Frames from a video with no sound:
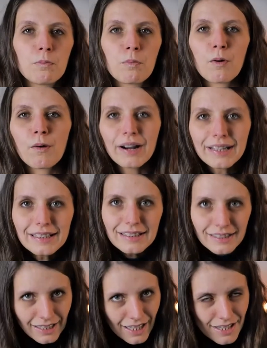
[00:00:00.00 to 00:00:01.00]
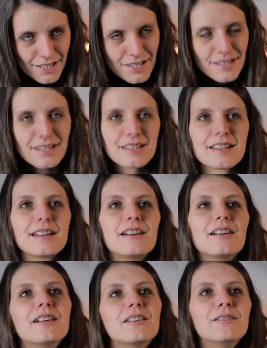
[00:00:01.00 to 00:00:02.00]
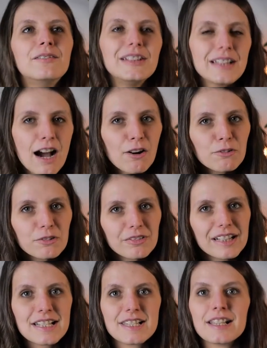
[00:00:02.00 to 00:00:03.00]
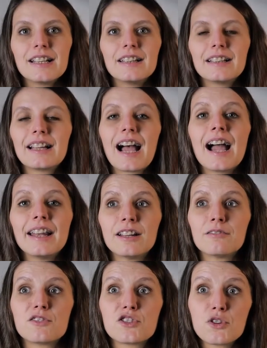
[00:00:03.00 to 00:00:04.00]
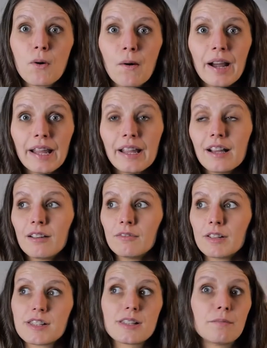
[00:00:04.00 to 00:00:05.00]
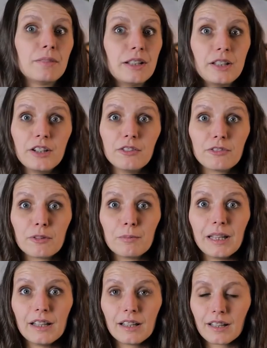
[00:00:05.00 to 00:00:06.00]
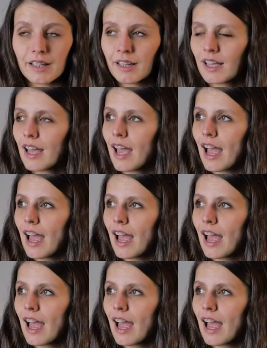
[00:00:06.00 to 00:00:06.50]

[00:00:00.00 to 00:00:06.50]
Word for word: pointless, without reason kind of joy was something new for me. Like,